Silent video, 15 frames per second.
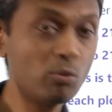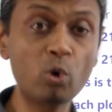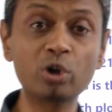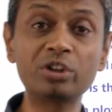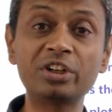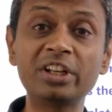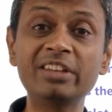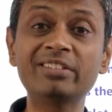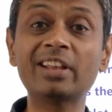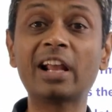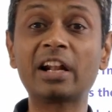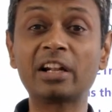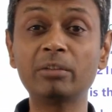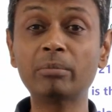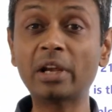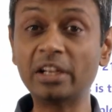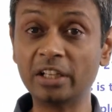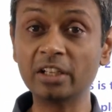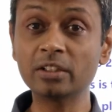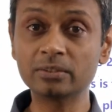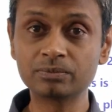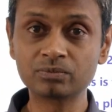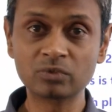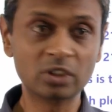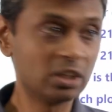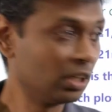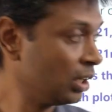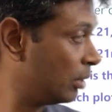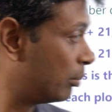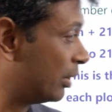more trees remaining.
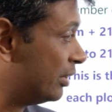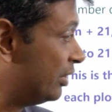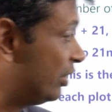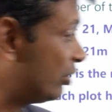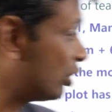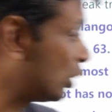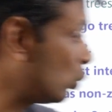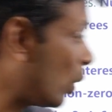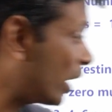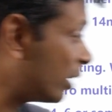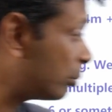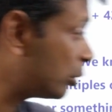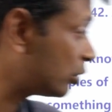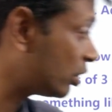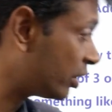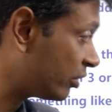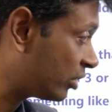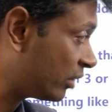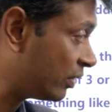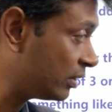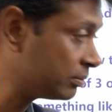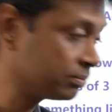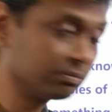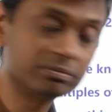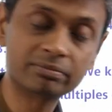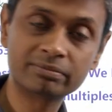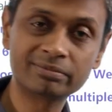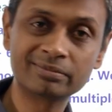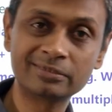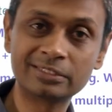But these two add up to 37,
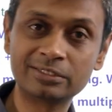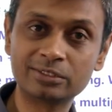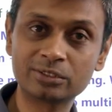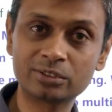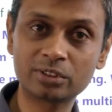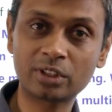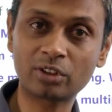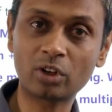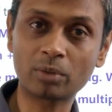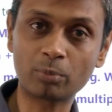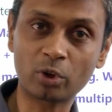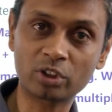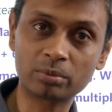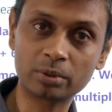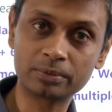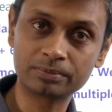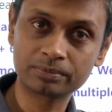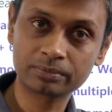so that's not possible.